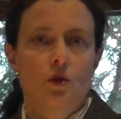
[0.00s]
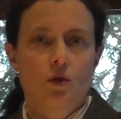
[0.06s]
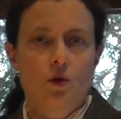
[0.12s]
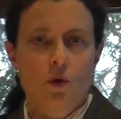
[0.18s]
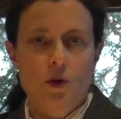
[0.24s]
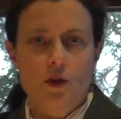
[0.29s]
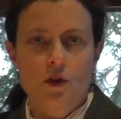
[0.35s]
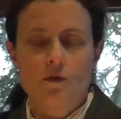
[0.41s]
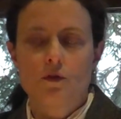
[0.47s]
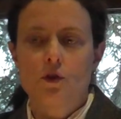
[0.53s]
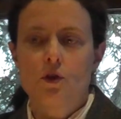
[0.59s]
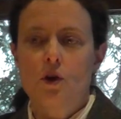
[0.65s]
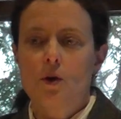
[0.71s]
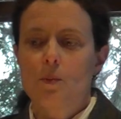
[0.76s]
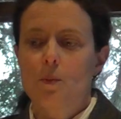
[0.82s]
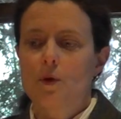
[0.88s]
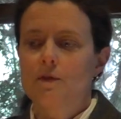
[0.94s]
north of
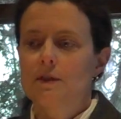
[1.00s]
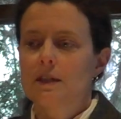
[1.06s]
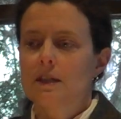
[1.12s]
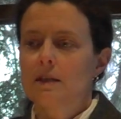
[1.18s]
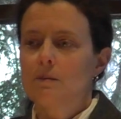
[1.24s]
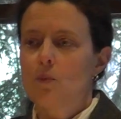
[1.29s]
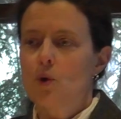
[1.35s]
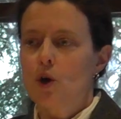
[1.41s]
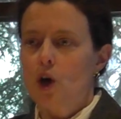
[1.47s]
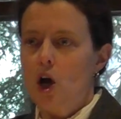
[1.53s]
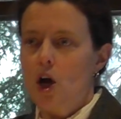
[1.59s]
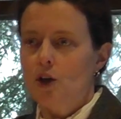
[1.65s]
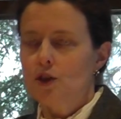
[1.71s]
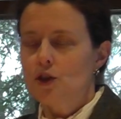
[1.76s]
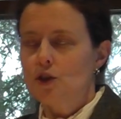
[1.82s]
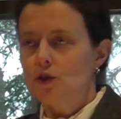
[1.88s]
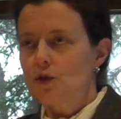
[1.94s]
Europe, we've seen more
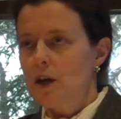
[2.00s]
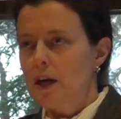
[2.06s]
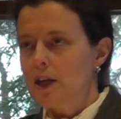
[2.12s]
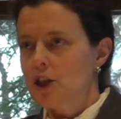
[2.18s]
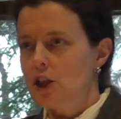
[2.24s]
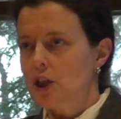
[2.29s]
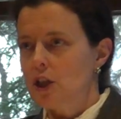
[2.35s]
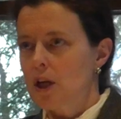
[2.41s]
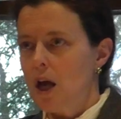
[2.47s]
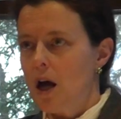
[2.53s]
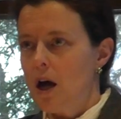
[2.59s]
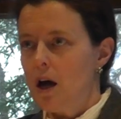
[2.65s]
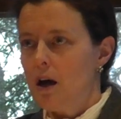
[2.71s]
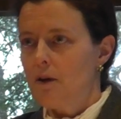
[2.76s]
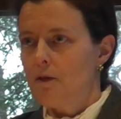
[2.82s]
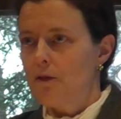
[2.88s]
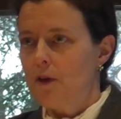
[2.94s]
concentration
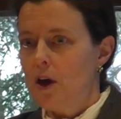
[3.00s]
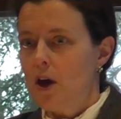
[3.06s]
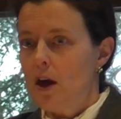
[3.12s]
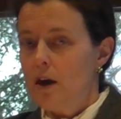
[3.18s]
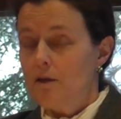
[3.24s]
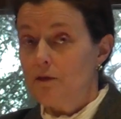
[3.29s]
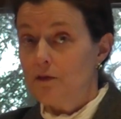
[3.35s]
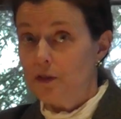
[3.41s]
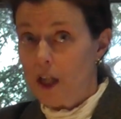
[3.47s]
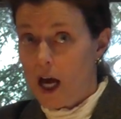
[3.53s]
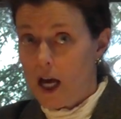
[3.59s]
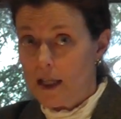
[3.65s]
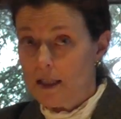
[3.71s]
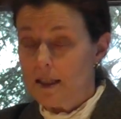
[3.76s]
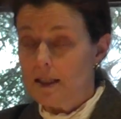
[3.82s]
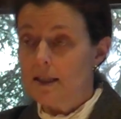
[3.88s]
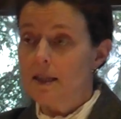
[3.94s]
of
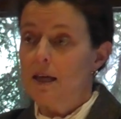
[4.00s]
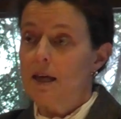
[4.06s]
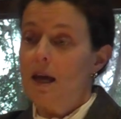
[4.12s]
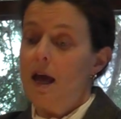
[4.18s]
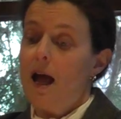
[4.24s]
floods